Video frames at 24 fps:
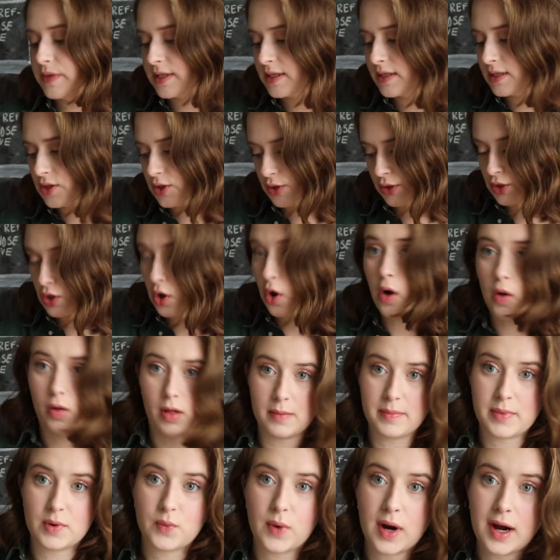This is just all
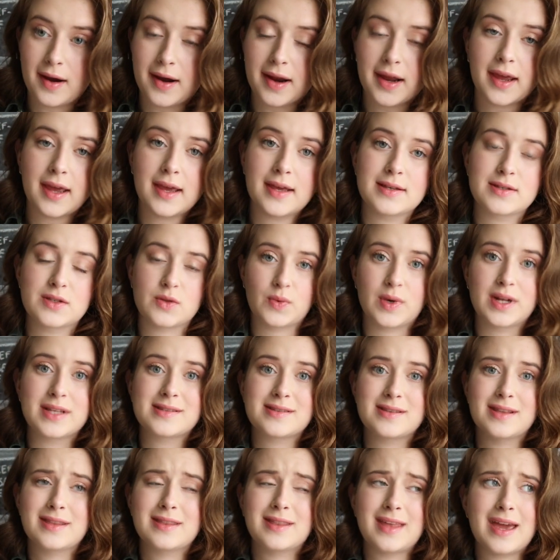I've been wearing is the
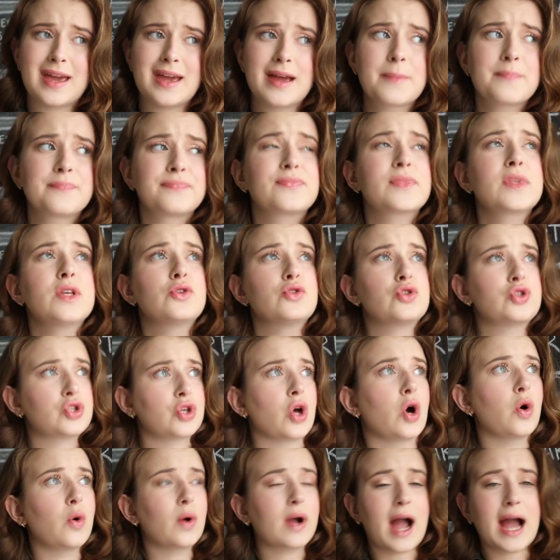ones that they
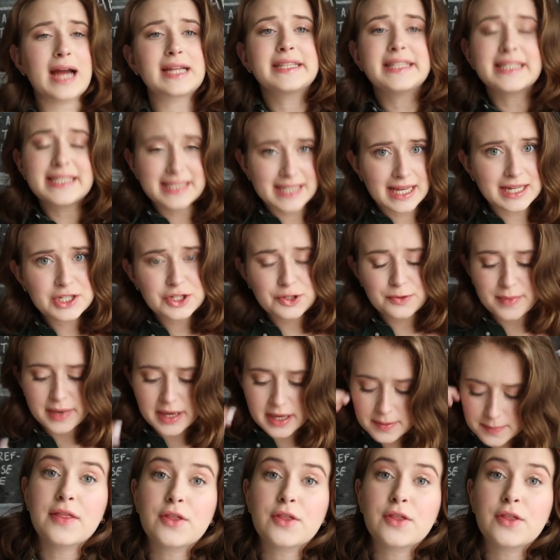so kindly sent to me.